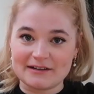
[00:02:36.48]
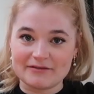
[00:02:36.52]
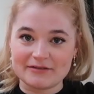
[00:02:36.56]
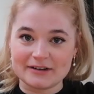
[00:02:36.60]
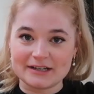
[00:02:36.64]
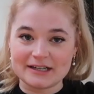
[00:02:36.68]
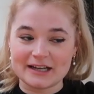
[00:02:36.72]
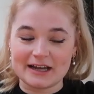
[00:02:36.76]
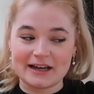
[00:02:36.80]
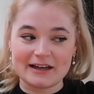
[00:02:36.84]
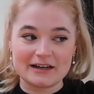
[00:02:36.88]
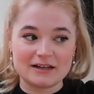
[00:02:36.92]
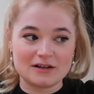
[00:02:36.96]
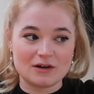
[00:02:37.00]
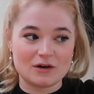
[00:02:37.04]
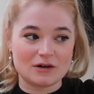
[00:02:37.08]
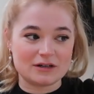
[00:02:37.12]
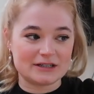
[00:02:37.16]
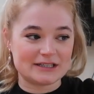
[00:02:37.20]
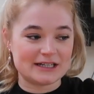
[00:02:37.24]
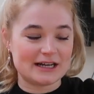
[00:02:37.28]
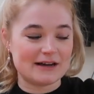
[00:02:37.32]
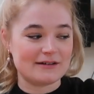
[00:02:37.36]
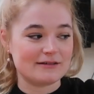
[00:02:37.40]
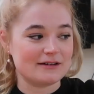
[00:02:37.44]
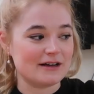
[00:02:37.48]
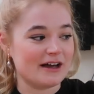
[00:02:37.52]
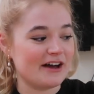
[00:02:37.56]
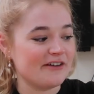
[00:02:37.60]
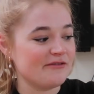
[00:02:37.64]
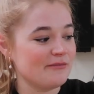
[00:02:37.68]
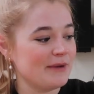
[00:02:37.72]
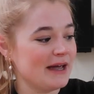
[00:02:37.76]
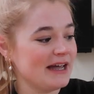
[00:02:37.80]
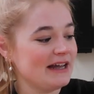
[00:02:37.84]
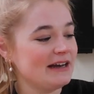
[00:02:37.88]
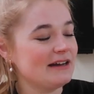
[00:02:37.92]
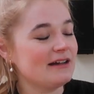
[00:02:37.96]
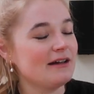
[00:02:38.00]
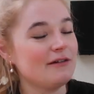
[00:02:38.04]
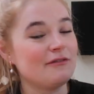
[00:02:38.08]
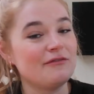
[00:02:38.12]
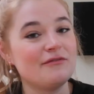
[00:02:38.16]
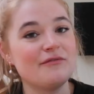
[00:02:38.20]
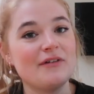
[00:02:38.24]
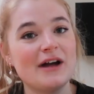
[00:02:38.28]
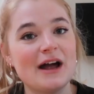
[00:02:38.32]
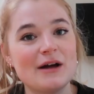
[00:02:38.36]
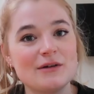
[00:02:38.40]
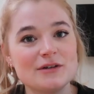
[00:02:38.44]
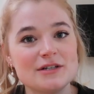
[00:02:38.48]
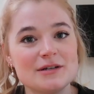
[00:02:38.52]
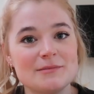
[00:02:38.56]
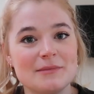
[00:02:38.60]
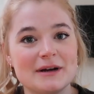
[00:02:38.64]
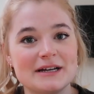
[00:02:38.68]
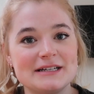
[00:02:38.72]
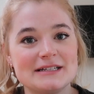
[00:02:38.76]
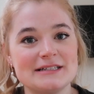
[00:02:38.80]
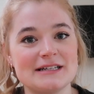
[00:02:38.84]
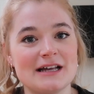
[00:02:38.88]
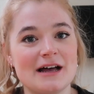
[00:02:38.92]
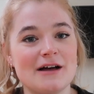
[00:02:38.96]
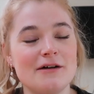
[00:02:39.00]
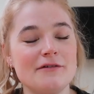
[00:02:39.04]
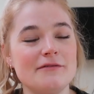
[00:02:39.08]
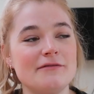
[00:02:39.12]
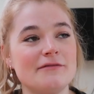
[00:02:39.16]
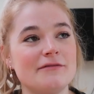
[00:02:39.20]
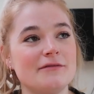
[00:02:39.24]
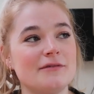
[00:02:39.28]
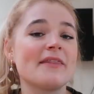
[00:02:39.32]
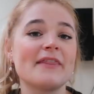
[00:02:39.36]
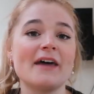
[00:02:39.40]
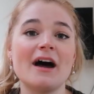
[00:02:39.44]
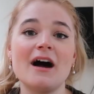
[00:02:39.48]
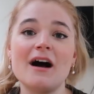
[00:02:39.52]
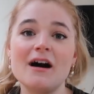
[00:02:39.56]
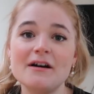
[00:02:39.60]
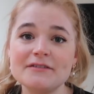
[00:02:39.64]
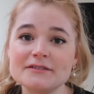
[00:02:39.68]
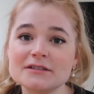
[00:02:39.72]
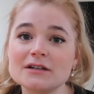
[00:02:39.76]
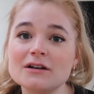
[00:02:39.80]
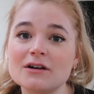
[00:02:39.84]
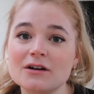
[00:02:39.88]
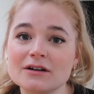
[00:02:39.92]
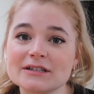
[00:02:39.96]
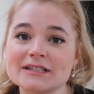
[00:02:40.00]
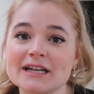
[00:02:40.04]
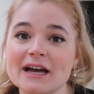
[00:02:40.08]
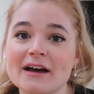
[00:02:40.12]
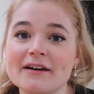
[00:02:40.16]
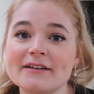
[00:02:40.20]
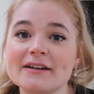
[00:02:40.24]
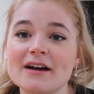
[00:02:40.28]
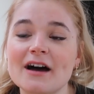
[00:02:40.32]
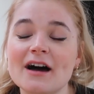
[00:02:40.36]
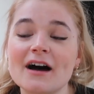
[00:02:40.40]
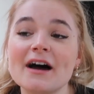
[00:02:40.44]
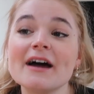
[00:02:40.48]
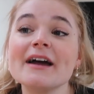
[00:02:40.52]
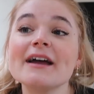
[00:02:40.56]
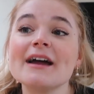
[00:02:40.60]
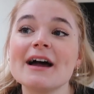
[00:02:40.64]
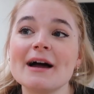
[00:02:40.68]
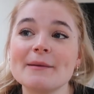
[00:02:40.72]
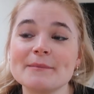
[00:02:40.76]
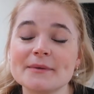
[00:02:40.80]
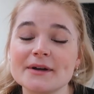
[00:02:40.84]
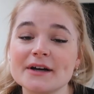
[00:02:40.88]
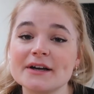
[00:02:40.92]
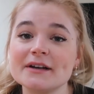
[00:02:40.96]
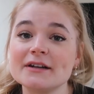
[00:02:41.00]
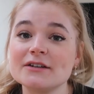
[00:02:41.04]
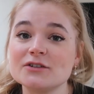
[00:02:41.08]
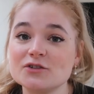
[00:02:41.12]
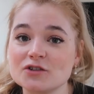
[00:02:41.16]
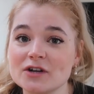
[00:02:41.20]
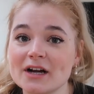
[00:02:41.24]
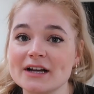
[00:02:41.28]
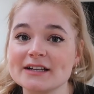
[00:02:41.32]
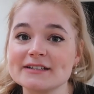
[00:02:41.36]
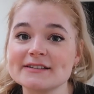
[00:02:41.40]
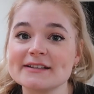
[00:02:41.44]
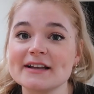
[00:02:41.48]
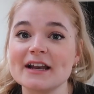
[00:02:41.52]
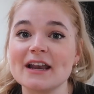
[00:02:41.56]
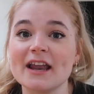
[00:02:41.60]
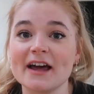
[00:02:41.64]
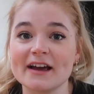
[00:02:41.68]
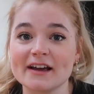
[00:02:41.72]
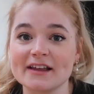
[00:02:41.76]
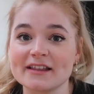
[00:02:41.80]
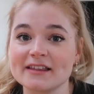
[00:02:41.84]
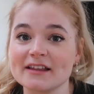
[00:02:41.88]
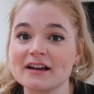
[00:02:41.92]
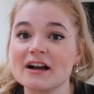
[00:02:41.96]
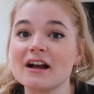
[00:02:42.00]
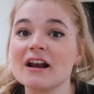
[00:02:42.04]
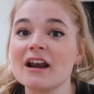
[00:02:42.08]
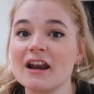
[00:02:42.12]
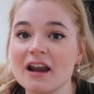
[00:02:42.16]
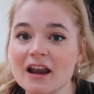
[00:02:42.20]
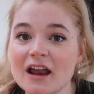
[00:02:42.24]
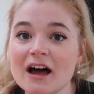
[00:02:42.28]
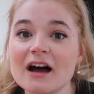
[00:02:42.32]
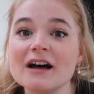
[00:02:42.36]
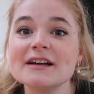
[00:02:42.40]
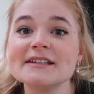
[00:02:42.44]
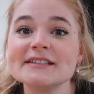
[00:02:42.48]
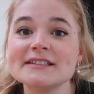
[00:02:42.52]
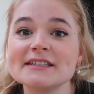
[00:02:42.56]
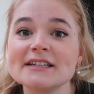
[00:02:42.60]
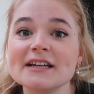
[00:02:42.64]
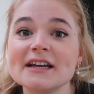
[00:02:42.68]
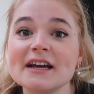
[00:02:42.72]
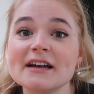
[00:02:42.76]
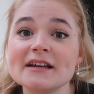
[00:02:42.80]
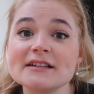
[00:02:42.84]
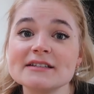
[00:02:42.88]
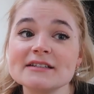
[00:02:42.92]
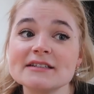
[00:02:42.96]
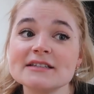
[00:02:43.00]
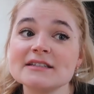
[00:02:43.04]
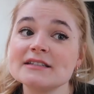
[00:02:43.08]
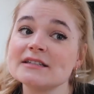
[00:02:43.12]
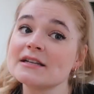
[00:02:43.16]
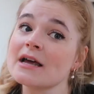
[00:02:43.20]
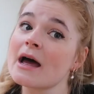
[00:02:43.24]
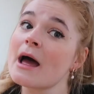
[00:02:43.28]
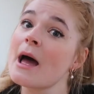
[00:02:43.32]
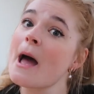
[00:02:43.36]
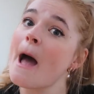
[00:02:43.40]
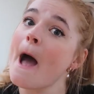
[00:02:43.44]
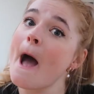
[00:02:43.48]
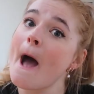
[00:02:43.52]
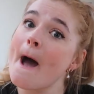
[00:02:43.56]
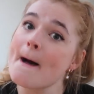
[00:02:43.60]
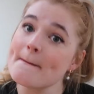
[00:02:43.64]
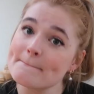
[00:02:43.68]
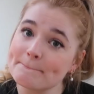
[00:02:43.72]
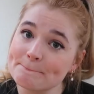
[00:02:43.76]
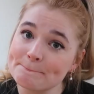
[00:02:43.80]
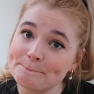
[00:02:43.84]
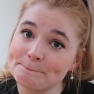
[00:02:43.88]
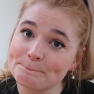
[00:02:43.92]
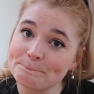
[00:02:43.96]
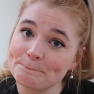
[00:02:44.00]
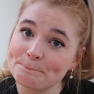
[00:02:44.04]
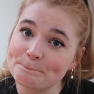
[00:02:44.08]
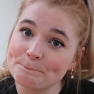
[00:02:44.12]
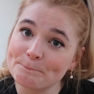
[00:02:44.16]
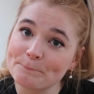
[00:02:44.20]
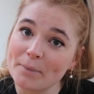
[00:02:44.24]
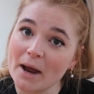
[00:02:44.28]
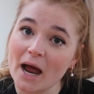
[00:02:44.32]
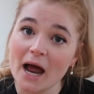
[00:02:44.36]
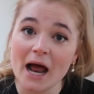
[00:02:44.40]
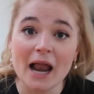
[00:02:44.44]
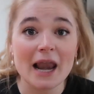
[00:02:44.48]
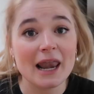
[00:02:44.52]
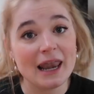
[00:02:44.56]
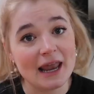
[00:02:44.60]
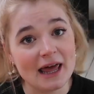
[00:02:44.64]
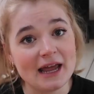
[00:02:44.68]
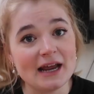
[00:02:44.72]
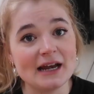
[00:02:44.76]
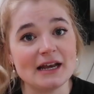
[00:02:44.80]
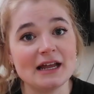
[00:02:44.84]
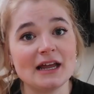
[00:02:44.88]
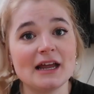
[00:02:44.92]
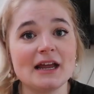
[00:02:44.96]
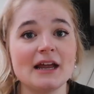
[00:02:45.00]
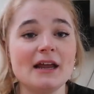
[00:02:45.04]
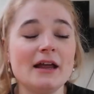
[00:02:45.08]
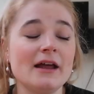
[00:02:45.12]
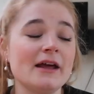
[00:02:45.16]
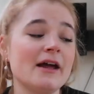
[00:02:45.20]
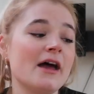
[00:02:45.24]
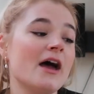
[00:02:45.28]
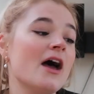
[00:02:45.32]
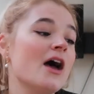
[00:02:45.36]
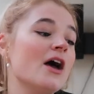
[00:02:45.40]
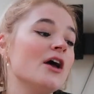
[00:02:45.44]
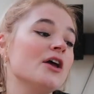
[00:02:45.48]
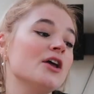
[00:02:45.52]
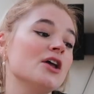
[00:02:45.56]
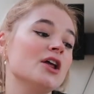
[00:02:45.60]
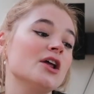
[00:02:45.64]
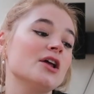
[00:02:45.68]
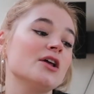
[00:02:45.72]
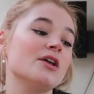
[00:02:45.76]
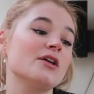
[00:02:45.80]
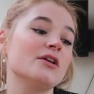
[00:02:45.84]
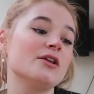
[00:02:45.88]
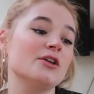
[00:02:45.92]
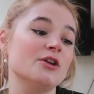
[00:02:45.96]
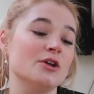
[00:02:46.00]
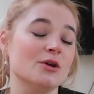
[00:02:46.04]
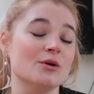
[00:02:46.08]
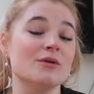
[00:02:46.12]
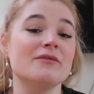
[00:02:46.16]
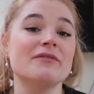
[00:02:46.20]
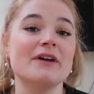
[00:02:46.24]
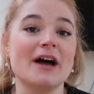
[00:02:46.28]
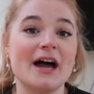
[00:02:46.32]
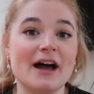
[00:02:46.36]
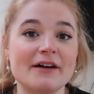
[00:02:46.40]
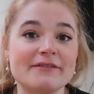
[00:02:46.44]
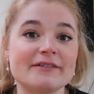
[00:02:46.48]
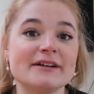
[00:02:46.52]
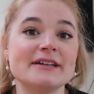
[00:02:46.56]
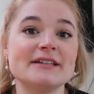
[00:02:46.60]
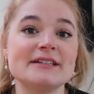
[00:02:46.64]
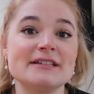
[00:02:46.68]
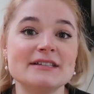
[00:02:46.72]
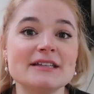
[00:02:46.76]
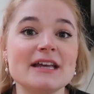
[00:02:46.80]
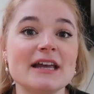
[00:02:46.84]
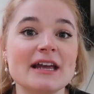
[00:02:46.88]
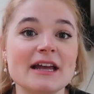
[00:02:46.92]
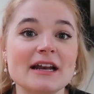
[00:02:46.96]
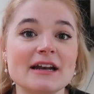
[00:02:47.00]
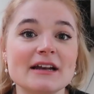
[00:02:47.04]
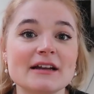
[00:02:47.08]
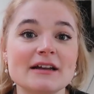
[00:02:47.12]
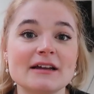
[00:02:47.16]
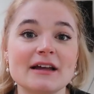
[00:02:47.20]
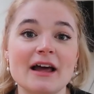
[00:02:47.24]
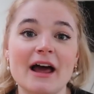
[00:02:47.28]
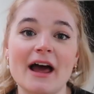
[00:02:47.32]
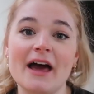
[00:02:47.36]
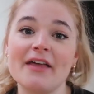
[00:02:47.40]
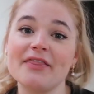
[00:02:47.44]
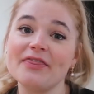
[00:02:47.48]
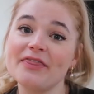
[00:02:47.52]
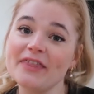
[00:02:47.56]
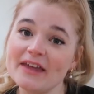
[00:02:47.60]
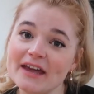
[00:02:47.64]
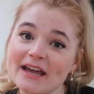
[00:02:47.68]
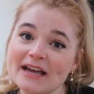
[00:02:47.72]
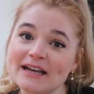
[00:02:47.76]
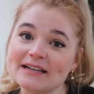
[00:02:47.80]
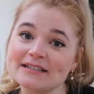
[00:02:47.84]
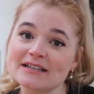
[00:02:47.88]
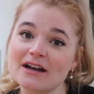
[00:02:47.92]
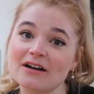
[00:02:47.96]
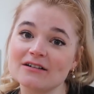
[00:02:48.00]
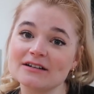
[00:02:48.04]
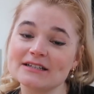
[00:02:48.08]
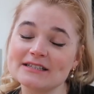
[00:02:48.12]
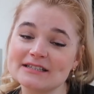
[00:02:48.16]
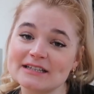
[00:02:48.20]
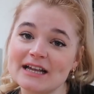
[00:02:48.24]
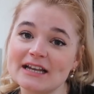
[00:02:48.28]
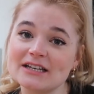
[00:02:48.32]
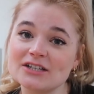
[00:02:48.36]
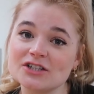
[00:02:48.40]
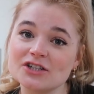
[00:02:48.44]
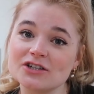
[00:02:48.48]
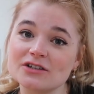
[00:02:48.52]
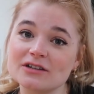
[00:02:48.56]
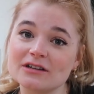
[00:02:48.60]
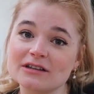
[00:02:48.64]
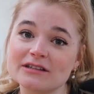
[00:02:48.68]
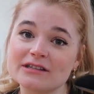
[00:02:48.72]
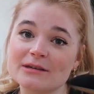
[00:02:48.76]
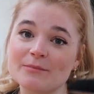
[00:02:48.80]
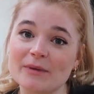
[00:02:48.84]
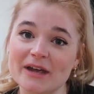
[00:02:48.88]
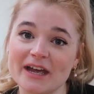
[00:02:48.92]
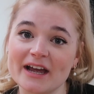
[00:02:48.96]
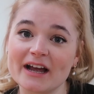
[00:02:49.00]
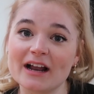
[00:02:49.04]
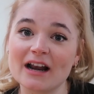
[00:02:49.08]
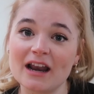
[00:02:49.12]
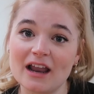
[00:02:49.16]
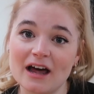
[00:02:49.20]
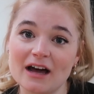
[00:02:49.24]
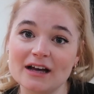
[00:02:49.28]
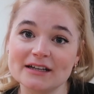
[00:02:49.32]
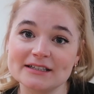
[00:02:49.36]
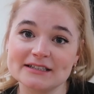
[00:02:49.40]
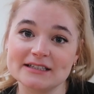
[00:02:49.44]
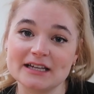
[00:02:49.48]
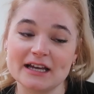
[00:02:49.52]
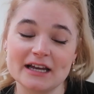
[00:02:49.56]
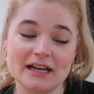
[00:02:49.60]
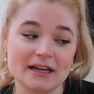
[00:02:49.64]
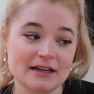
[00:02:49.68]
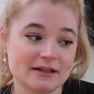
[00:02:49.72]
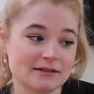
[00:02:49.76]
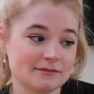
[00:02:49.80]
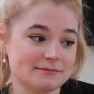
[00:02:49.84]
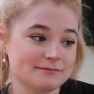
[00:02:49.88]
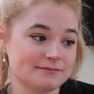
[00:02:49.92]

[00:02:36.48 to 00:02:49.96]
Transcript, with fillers: every day in lockdown, I've made a vow to myself that after lockdown, I am going to dress like the classiest lady you have ever seen. And these are essential to being classy.